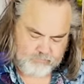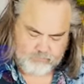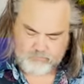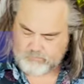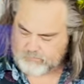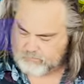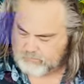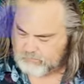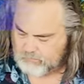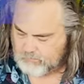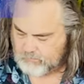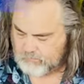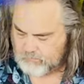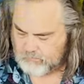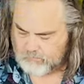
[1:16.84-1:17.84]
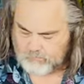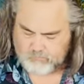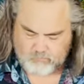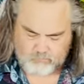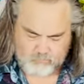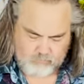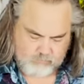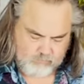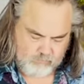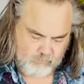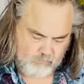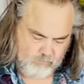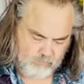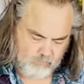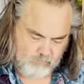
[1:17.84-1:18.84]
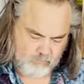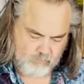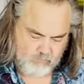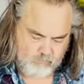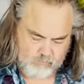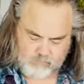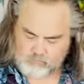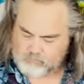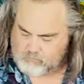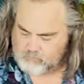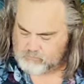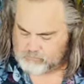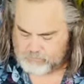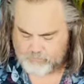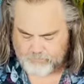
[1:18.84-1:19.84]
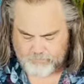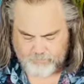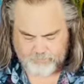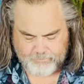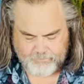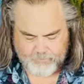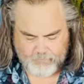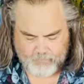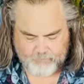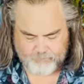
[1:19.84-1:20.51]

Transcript: [no speech]